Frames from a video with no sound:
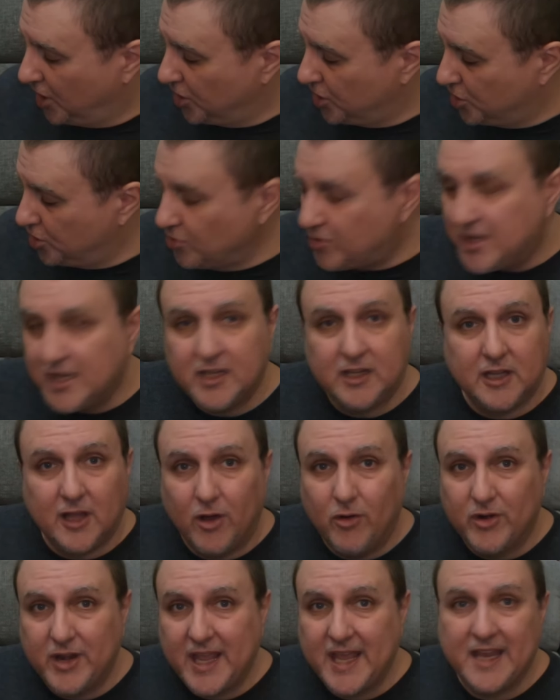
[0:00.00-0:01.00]
You can
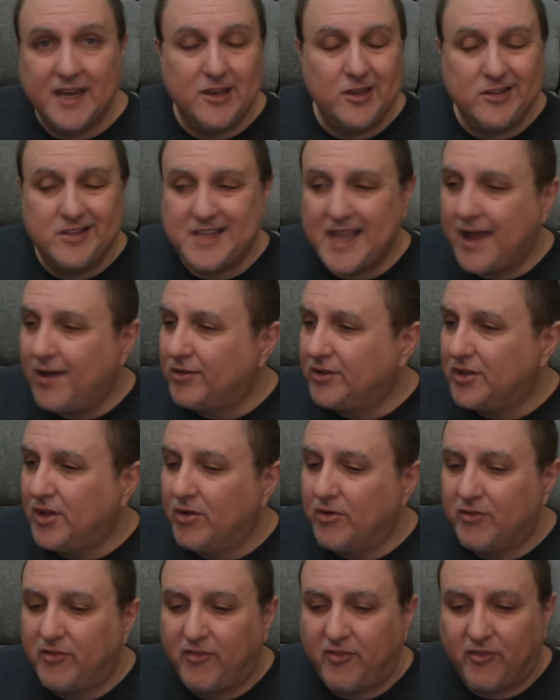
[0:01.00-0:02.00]

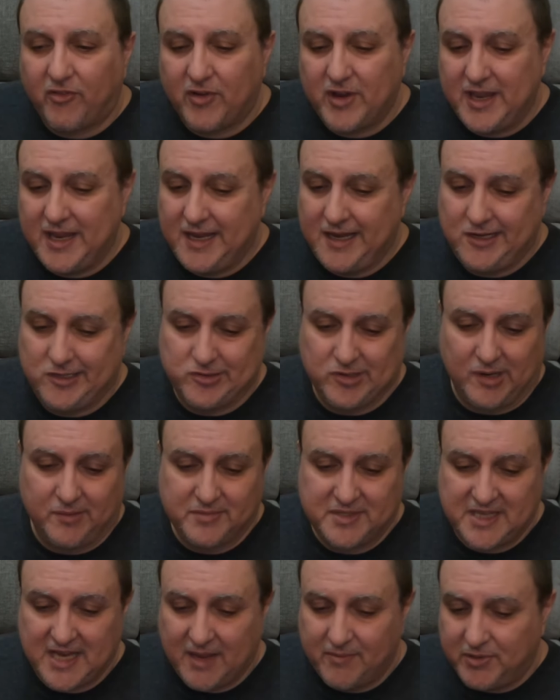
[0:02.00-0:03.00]
download free drum
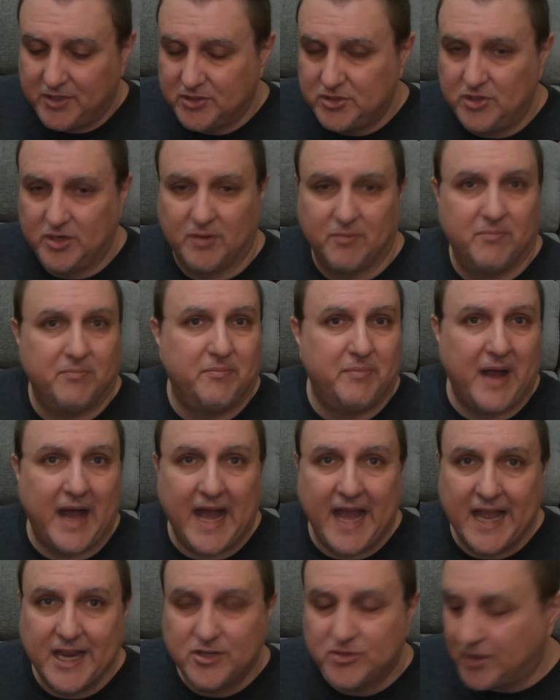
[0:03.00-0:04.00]
samples. You can
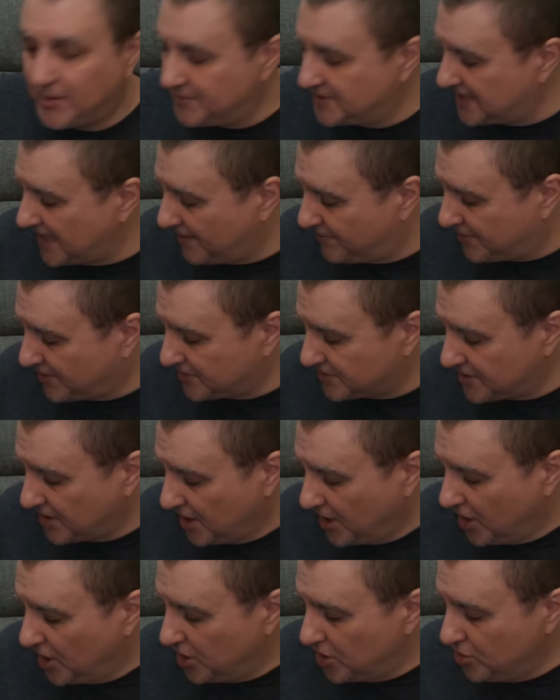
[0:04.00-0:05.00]
buy drum samples.
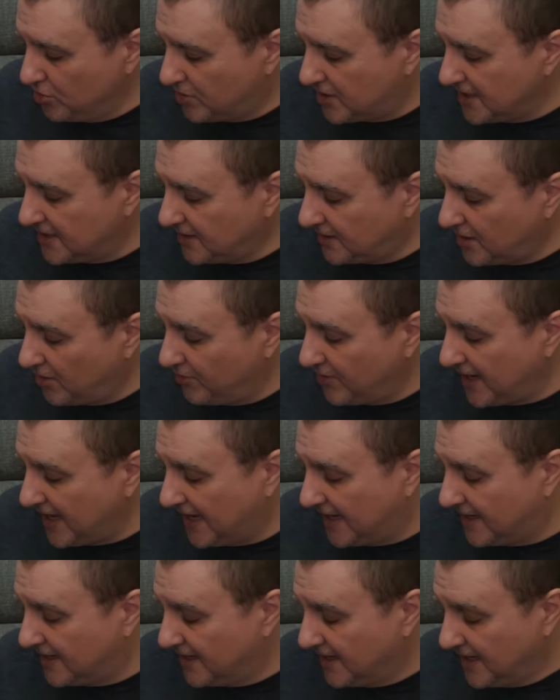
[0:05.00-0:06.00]
You can load
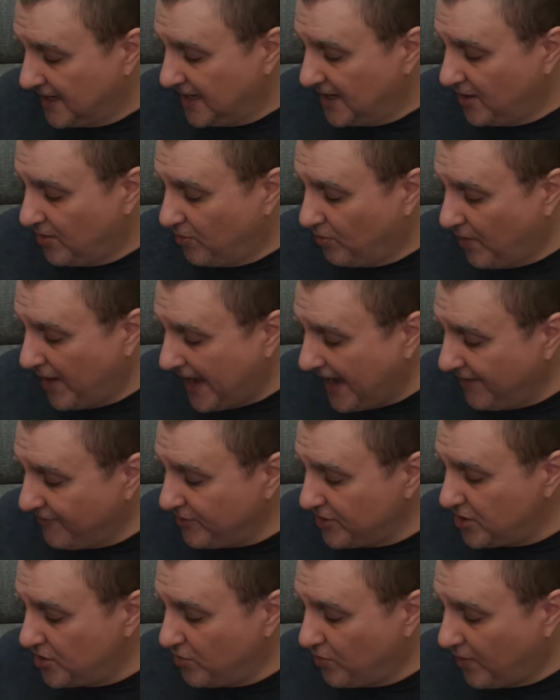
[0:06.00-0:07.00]
in whatever
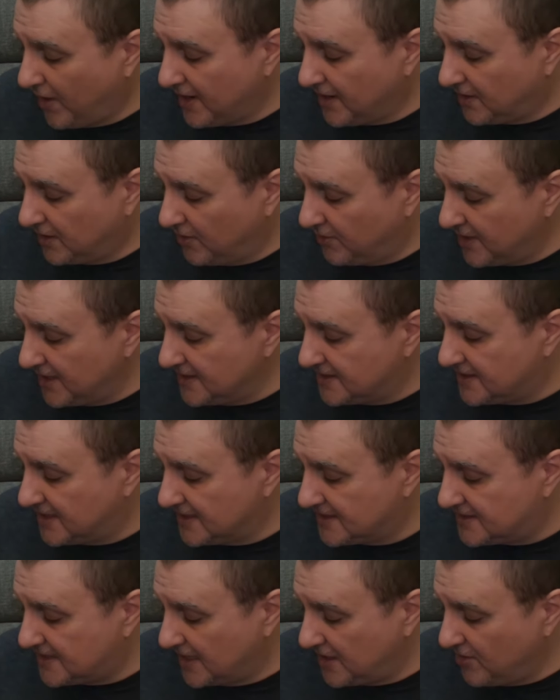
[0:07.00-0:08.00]
you want to load into
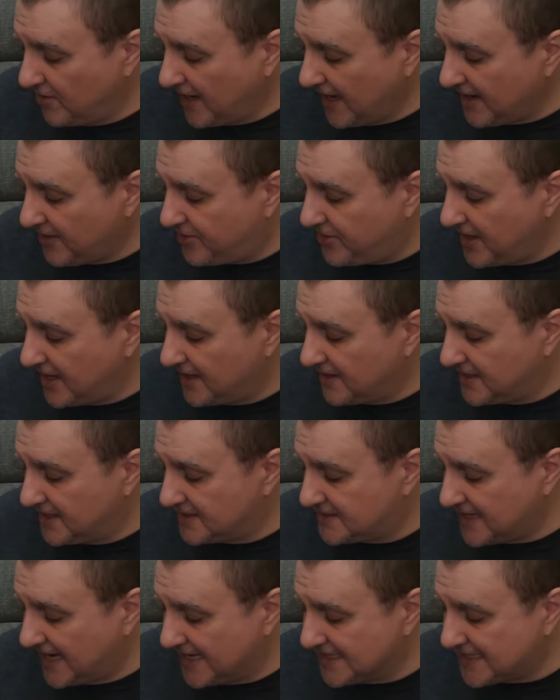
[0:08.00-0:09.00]
this thing. You got to think of
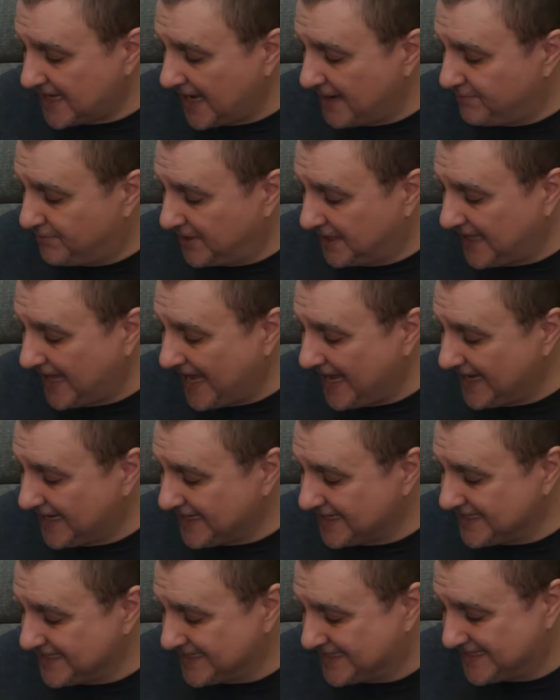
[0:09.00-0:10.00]
this as a
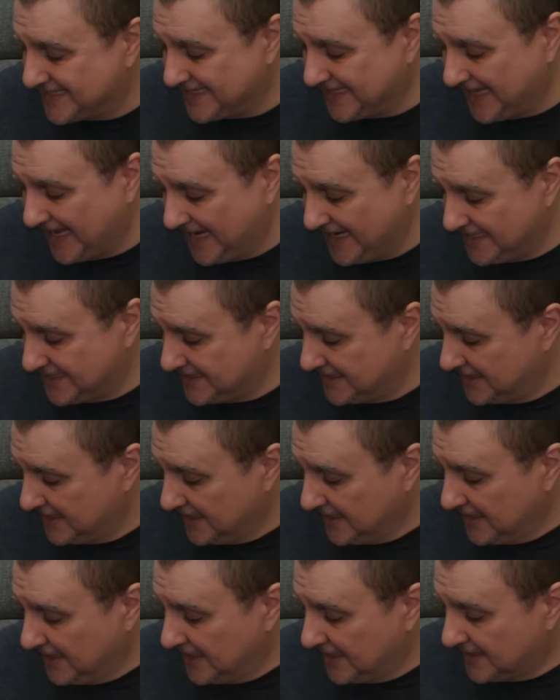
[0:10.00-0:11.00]
blank slate,
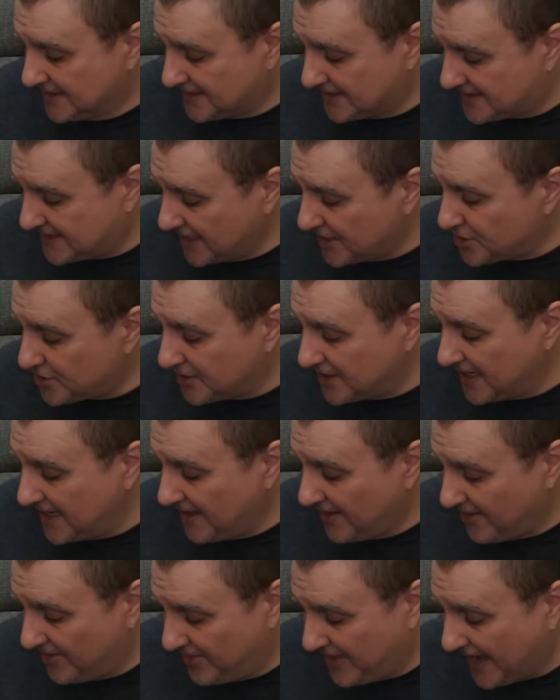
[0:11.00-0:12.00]
because
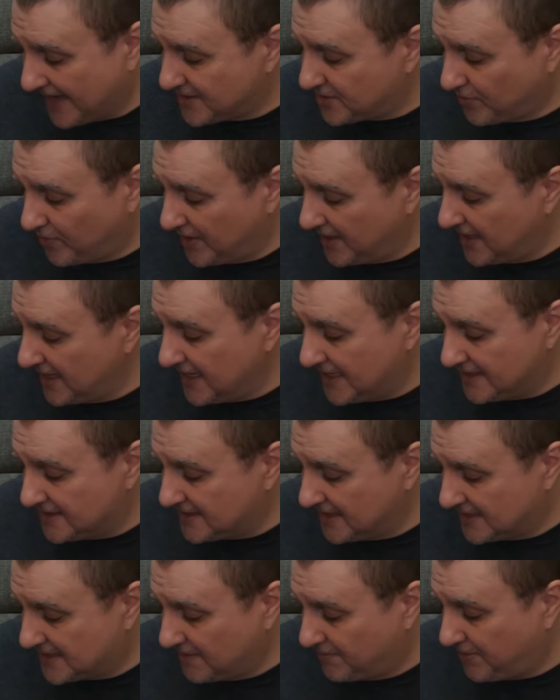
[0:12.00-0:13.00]
essentially that's what it
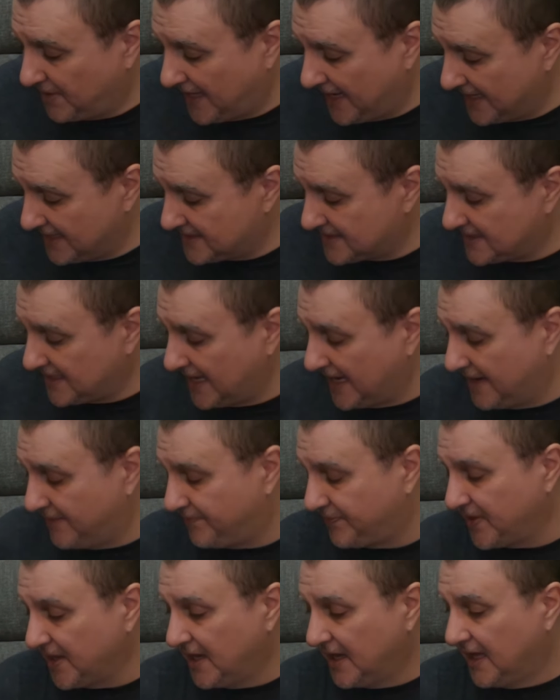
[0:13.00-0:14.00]
is. It's a blank slate.
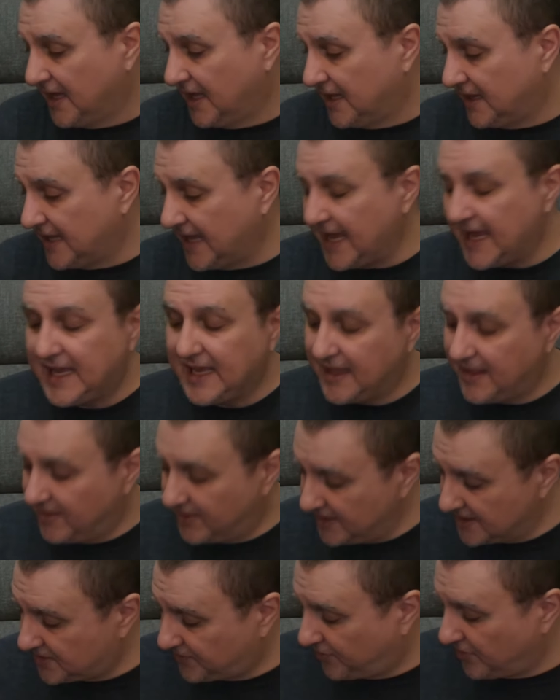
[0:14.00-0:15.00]
Like
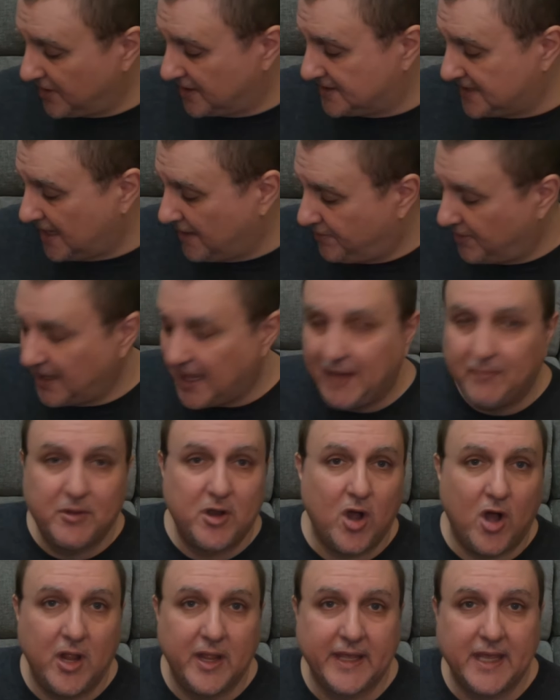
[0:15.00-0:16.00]
this, for example, I'm
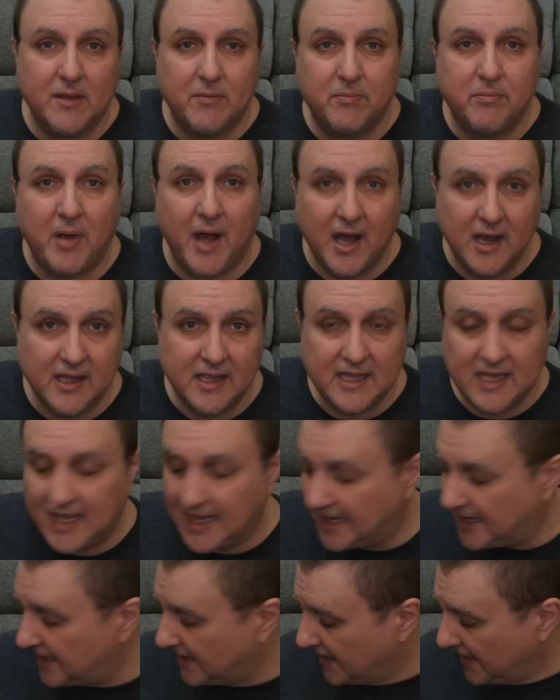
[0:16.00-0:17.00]
calling it Punk
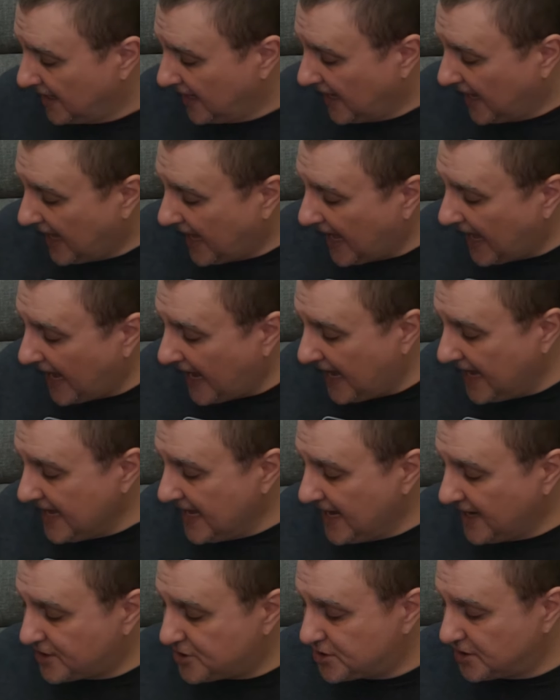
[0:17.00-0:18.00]
Kit. I
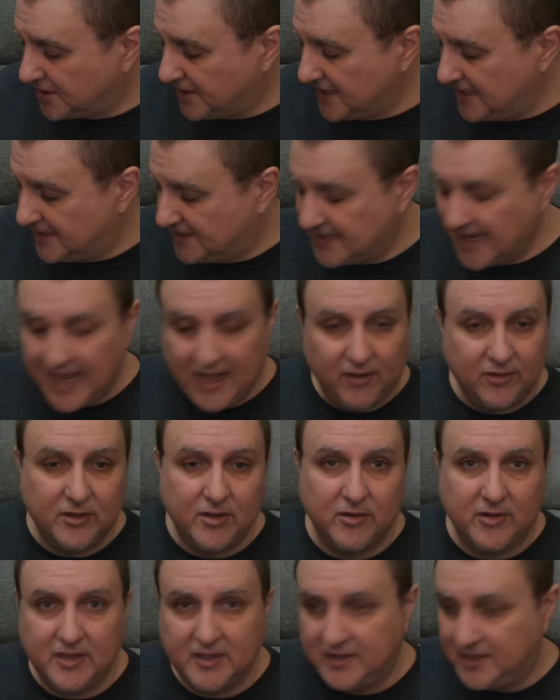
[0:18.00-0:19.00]
actually
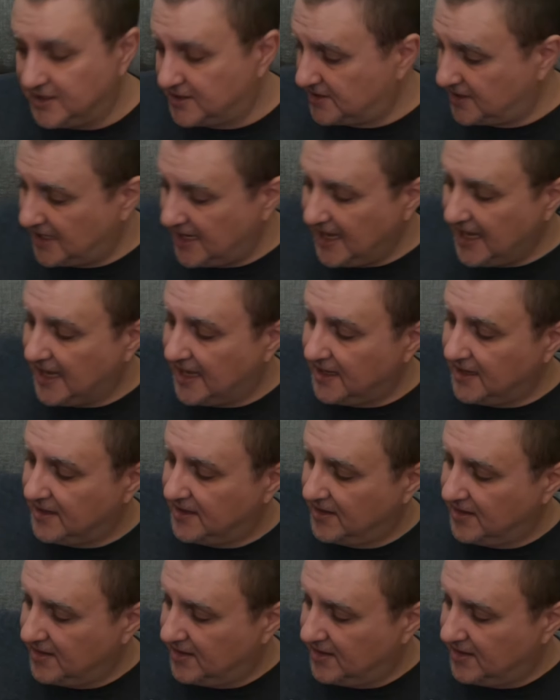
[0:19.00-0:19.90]
downloaded this kit.